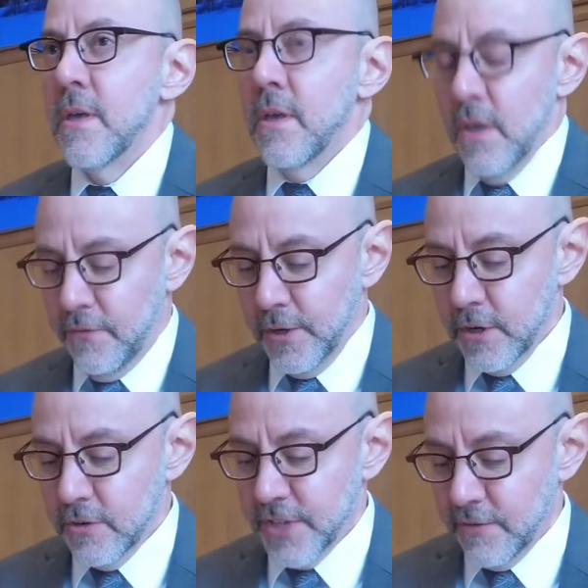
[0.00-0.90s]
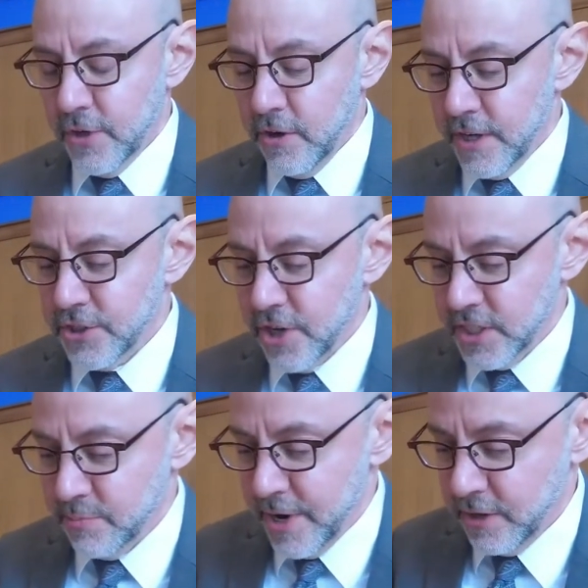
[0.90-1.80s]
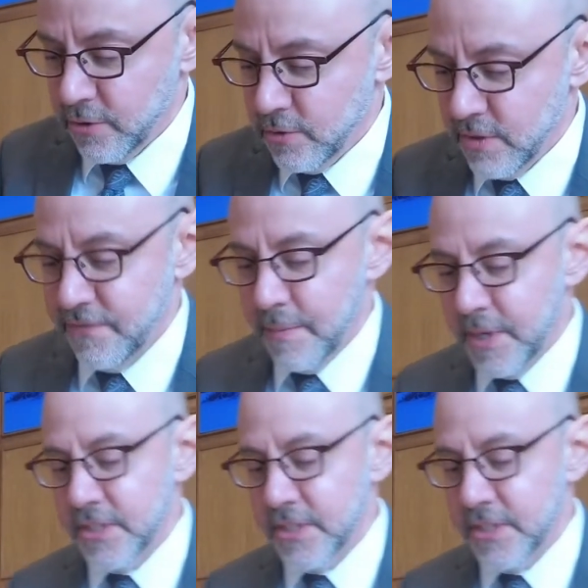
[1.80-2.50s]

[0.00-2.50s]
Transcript: A few years after Crenshaw's breakthrough, the feminist